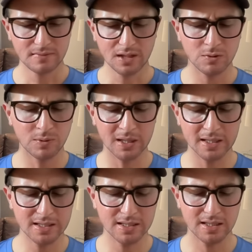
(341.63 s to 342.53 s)
we'll
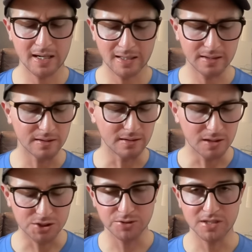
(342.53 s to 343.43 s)
get into that and the
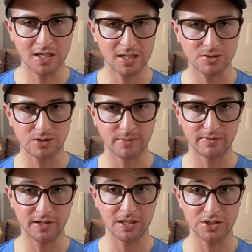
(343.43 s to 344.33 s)
luxury tax
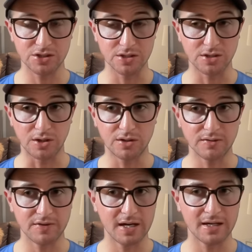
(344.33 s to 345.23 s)
ramifications and all
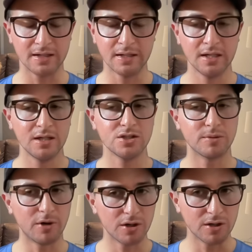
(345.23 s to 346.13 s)
of that
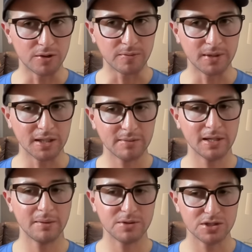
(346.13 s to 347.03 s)
tomorrow. But
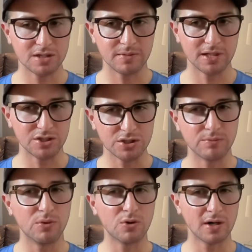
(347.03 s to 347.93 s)
coming up in just a minute, just
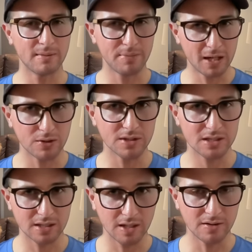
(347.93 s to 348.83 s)
more about
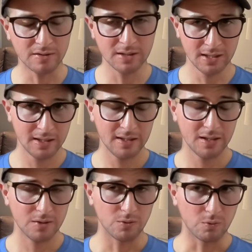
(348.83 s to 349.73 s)
Snell.
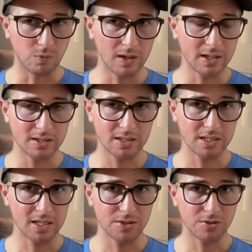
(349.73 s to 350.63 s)
What
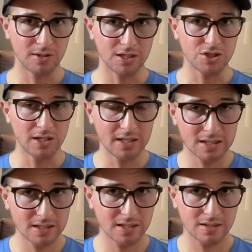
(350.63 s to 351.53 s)
does he do to the
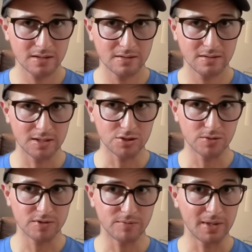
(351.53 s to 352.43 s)
Giants in
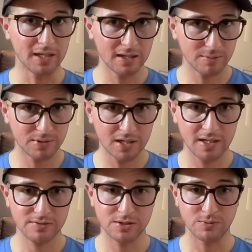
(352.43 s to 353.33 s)
terms of making the
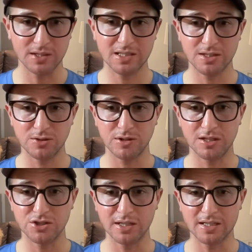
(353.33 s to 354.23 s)
playoffs? And what does he do to
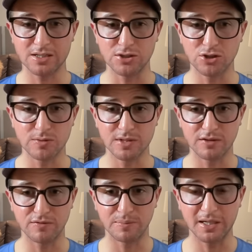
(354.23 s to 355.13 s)
the Giants in terms
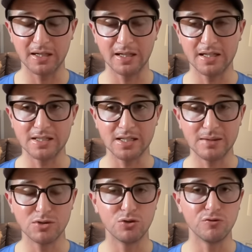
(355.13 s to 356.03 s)
of being a
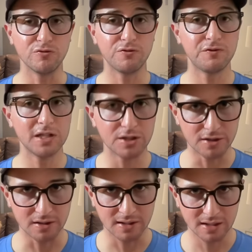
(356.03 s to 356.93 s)
team to
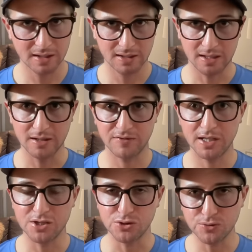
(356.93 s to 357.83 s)
fear if
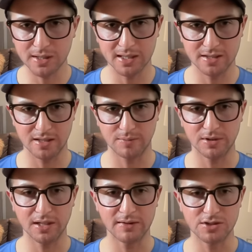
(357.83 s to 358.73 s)
they do get into the
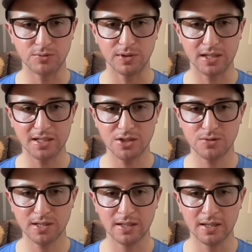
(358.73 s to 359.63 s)
playoffs? So we'll get
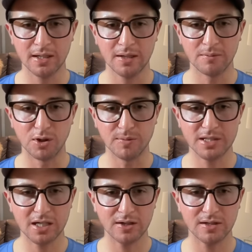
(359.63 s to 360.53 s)
into it
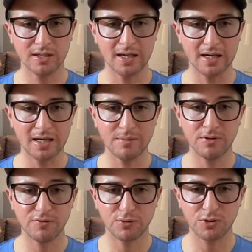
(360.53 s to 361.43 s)
momentarily. And
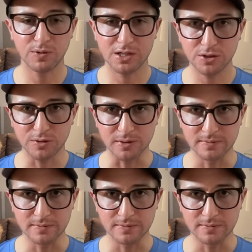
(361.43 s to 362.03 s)
before we do,